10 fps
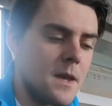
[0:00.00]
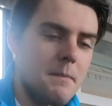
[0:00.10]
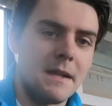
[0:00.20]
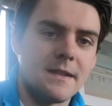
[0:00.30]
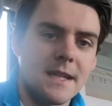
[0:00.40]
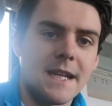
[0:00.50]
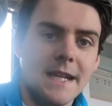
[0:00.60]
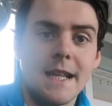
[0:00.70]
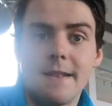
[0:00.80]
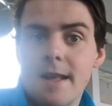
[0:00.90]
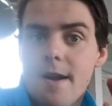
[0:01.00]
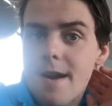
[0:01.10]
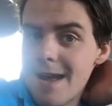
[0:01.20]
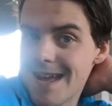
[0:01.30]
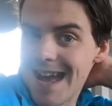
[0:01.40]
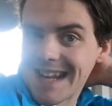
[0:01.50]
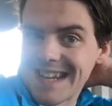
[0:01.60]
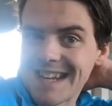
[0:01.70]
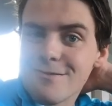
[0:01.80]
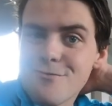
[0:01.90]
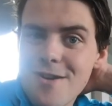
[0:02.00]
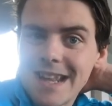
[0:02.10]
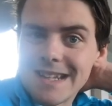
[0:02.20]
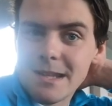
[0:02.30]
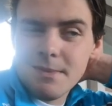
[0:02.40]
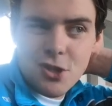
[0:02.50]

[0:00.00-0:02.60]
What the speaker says: It means you can get in there and get ready to be